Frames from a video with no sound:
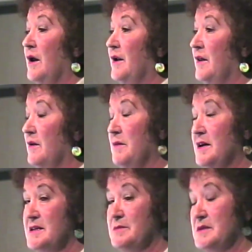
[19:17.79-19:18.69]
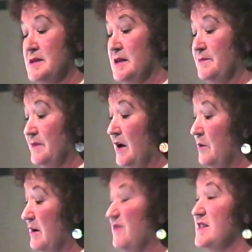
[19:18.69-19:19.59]
my husband said, "I
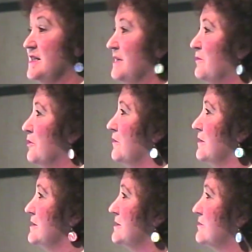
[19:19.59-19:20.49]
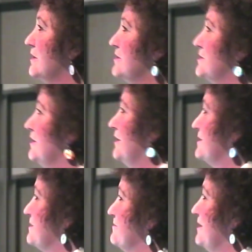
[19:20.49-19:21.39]
wonder if there's any more of these strange lights